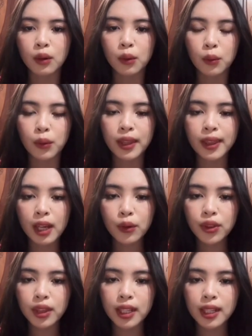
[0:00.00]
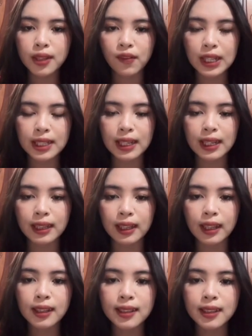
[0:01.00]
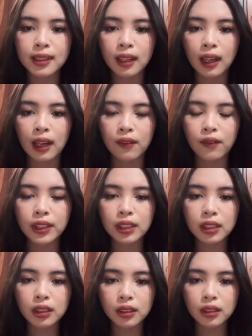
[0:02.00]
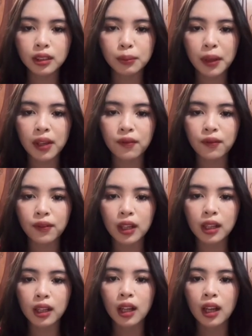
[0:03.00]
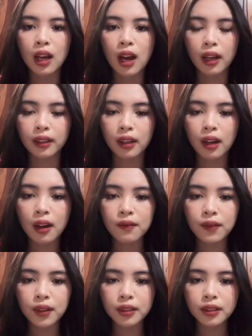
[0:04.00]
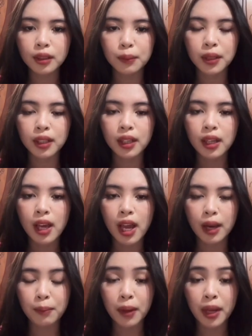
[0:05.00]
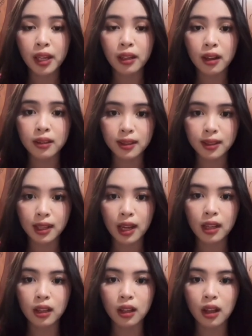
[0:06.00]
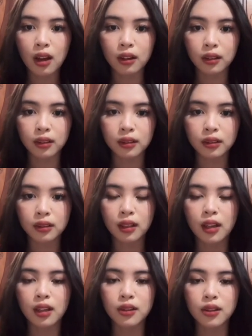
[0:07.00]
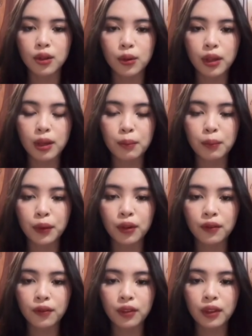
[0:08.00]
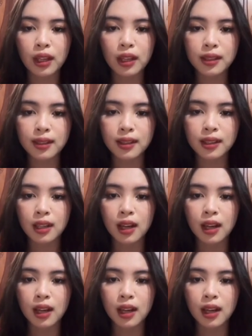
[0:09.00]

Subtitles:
Without these facilities, visitors may feel uncomfortable and may not stay long. To improve this